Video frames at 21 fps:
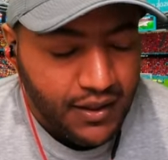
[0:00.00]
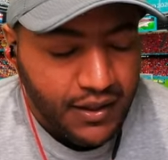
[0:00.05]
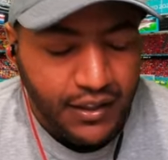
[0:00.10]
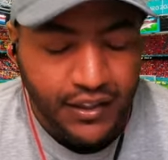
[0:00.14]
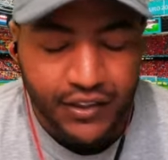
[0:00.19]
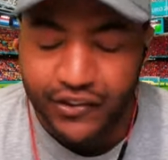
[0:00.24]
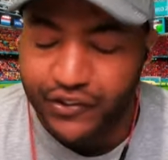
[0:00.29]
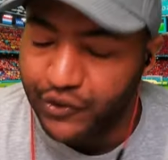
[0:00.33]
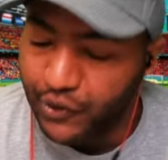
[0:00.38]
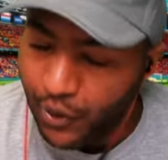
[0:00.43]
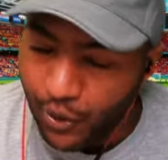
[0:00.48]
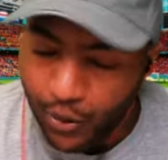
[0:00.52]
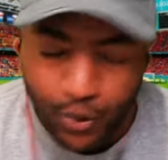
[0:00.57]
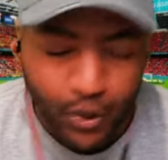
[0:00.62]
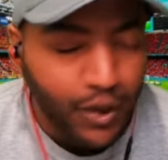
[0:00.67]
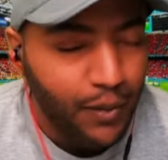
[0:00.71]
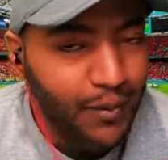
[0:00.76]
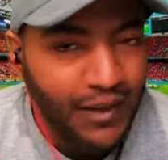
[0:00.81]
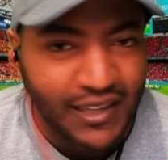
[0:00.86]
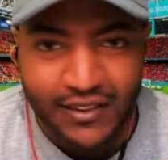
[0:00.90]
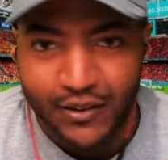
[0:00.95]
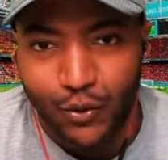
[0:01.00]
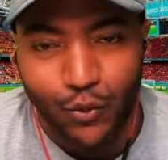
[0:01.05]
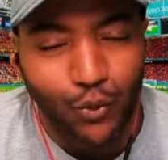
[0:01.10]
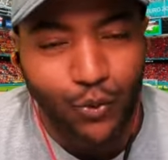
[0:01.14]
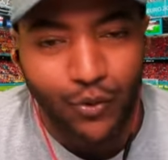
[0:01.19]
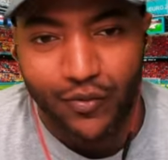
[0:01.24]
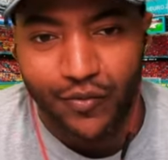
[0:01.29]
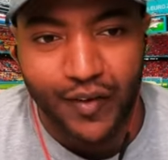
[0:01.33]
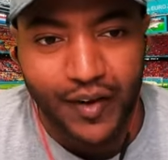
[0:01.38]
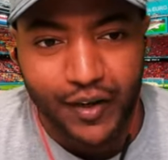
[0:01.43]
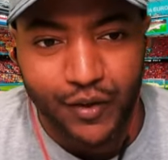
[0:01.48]
it's all about the
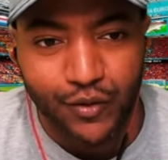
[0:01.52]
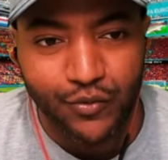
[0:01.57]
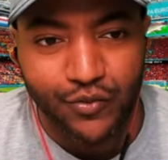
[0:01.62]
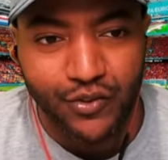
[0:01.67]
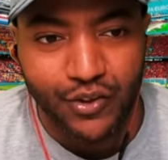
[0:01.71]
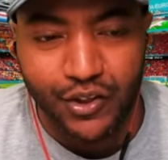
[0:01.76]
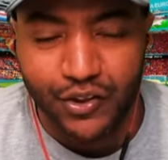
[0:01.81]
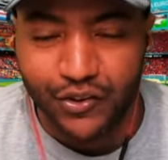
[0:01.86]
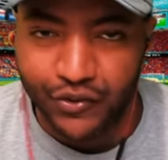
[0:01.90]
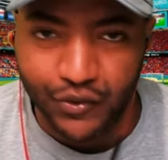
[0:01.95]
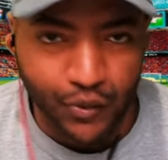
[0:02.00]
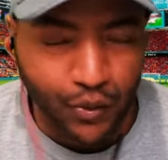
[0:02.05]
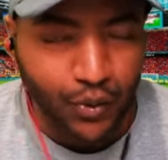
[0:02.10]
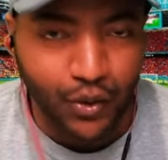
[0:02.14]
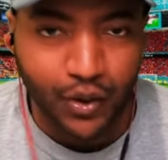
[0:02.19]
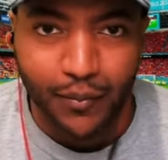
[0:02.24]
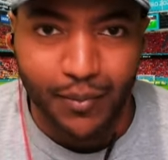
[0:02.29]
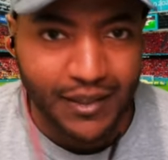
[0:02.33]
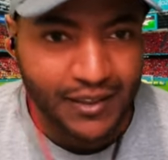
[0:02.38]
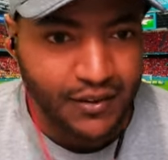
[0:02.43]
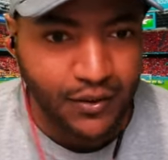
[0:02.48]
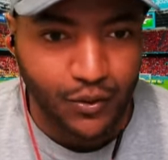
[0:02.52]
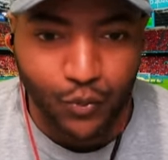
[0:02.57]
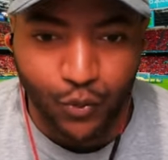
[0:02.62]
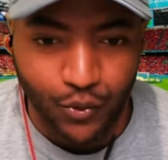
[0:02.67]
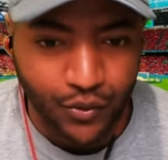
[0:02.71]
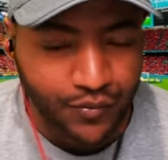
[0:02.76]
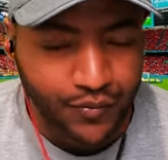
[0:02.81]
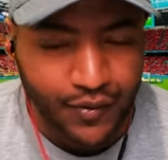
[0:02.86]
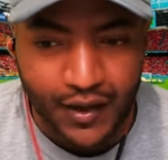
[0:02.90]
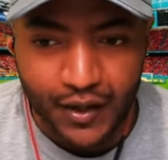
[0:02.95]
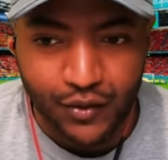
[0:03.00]
quarterfinals. It's all about the
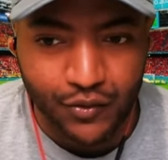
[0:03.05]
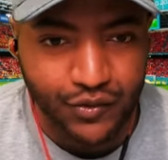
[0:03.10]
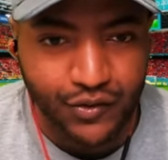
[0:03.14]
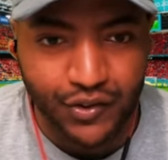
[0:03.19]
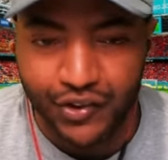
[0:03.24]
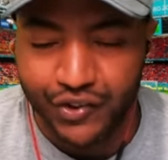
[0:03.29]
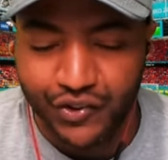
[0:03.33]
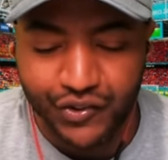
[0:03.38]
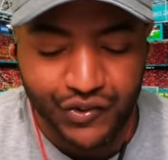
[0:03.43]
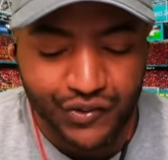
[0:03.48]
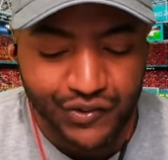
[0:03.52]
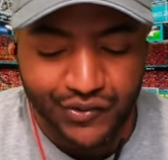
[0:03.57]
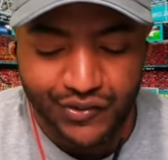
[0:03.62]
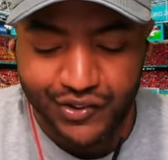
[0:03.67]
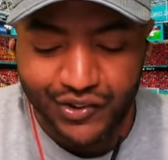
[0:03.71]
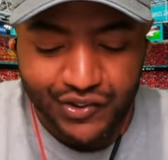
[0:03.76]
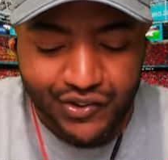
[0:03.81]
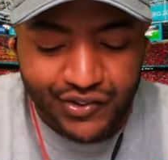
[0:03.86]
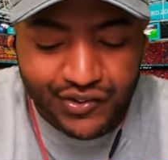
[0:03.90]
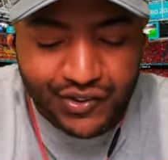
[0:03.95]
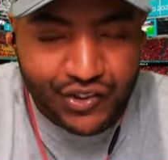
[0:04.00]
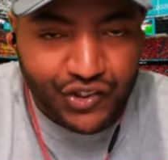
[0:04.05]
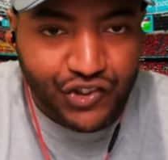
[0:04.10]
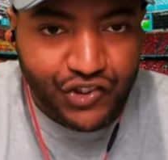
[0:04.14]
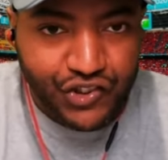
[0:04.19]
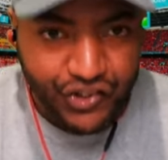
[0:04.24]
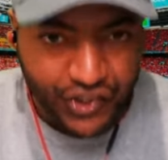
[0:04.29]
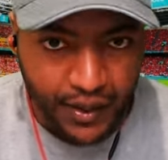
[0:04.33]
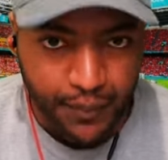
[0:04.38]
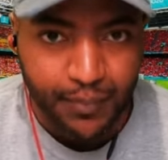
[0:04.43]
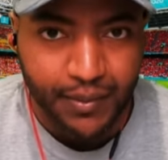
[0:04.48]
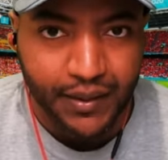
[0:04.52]
quarterfinals. This is just
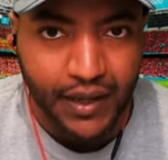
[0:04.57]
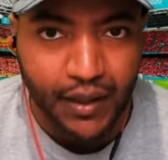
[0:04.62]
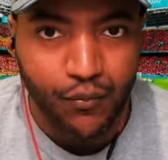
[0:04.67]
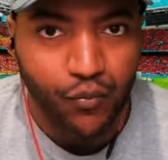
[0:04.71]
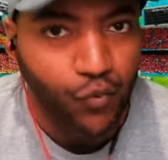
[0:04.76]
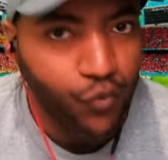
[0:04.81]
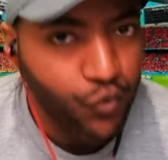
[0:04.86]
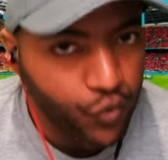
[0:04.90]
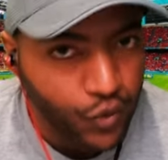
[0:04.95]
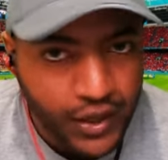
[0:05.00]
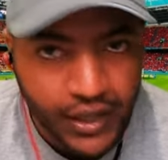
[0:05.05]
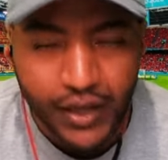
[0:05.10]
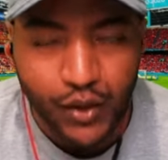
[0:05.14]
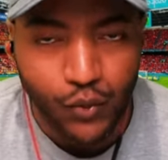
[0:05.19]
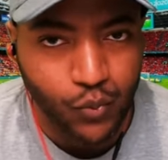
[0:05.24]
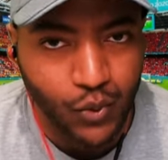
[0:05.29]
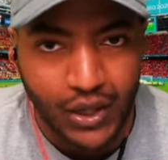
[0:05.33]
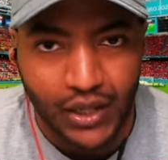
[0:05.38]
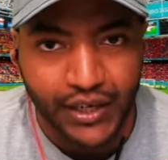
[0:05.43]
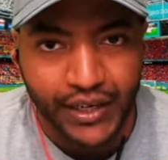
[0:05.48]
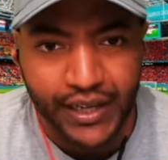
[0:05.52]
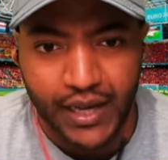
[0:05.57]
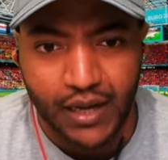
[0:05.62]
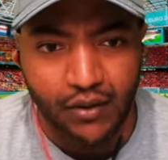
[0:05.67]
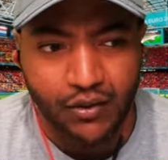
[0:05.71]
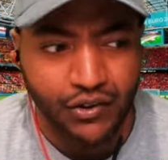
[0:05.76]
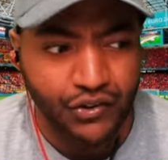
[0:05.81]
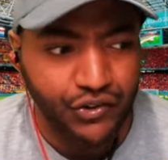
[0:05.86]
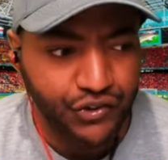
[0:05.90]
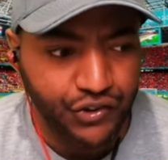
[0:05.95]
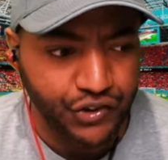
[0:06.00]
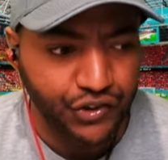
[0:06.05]
shaping up really well now.
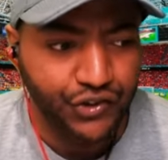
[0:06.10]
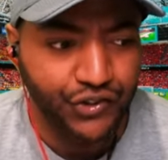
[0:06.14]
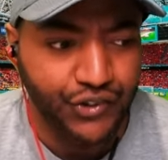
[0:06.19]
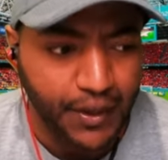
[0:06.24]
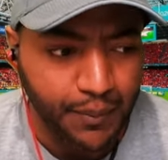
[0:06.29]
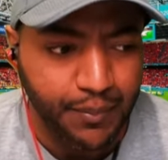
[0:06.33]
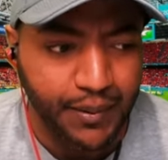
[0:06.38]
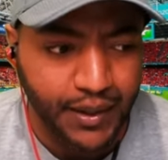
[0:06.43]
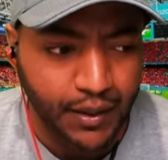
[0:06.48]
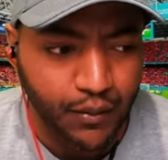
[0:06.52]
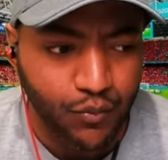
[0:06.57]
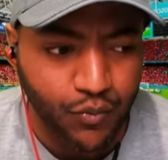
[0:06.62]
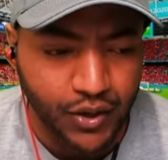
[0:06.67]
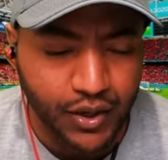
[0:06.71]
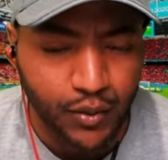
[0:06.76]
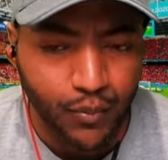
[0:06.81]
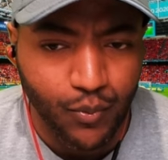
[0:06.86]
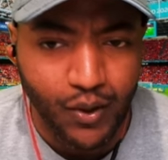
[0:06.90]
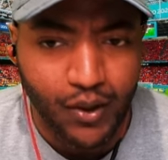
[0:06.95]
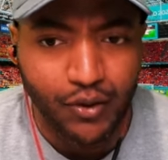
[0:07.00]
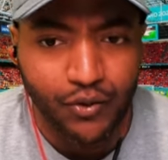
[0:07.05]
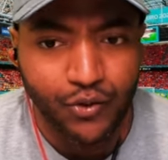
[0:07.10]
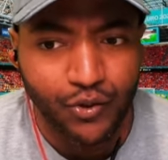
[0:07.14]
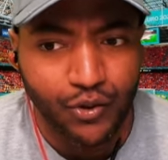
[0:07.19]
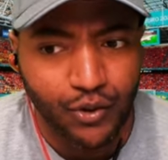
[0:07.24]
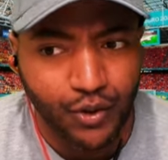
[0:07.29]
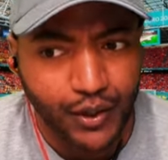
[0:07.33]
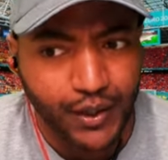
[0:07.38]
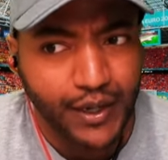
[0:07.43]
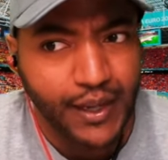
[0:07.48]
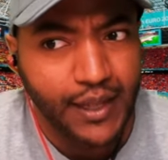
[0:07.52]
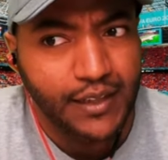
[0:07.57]
It's just shaping up really well. You're
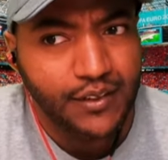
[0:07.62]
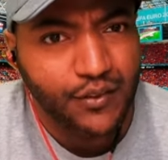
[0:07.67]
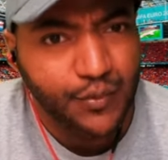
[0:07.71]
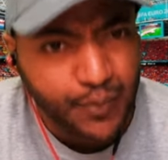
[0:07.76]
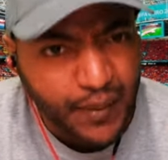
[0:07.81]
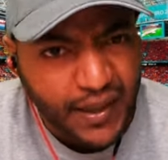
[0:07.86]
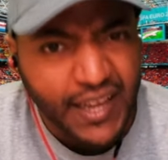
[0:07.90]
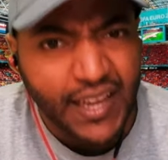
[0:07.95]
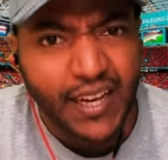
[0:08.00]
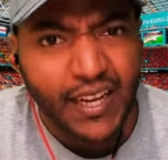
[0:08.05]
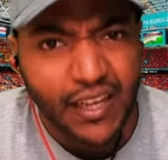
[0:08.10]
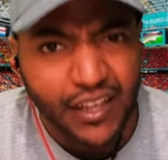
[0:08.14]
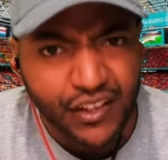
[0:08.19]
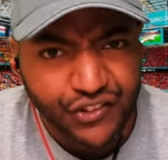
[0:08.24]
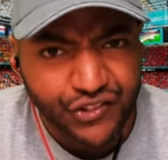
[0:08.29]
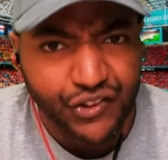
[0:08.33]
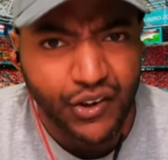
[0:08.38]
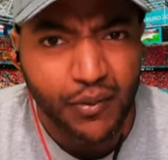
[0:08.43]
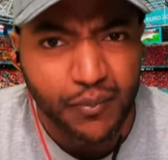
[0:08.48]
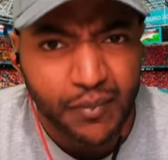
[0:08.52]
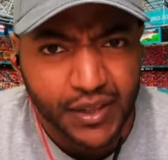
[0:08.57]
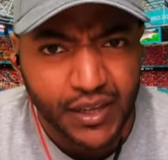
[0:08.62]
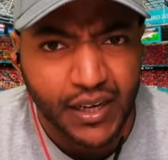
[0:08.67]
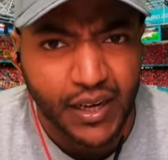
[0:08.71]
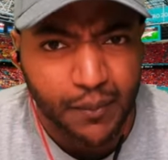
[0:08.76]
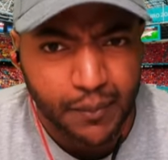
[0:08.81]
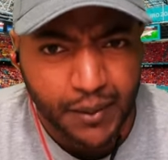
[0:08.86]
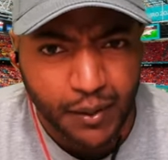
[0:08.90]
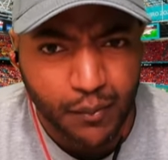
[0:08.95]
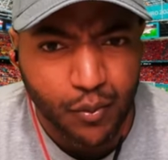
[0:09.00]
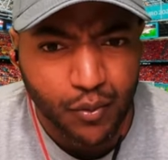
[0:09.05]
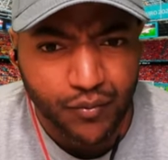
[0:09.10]
looking at Spain against Germany
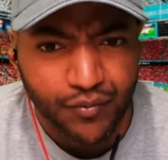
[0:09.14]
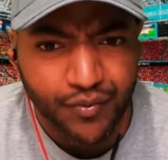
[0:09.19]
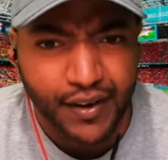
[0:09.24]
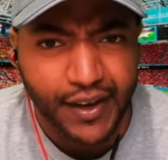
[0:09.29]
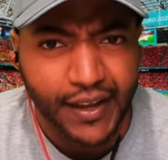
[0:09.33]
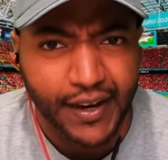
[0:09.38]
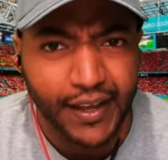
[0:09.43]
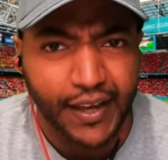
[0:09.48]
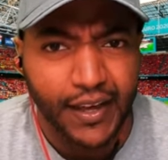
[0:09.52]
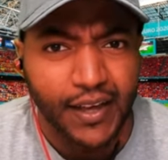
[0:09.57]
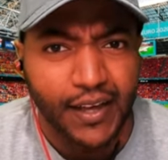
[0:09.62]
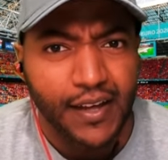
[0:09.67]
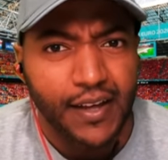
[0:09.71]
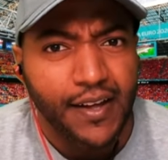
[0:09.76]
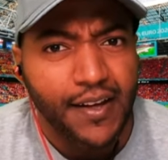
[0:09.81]
coming up on Friday.